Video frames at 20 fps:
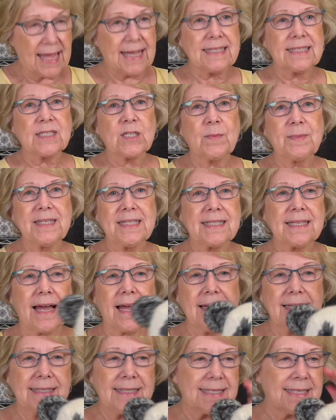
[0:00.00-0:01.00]
so
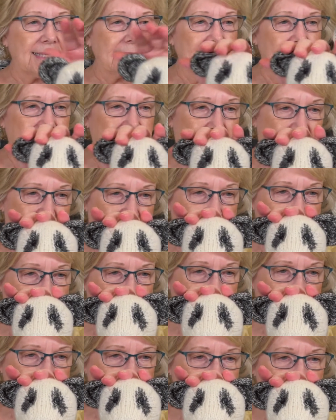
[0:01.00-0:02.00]
besides the little
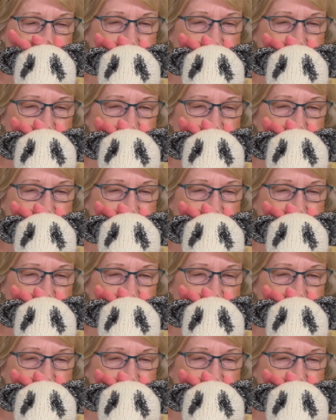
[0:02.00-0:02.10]
hat